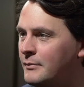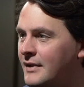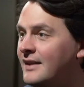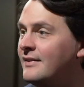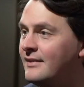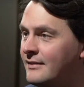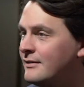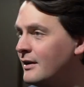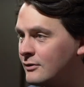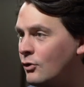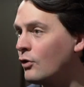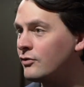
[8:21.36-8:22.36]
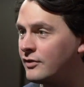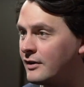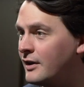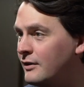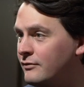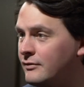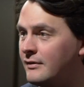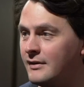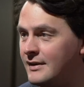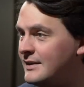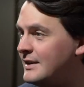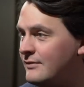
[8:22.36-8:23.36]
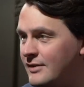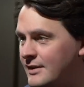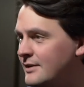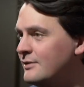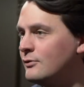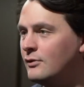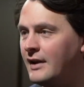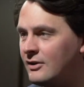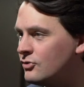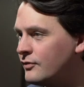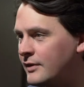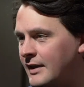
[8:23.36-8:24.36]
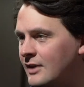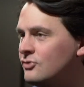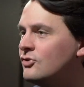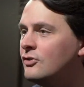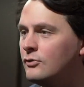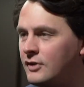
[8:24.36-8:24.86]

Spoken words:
in across the kind of EVs or electrification or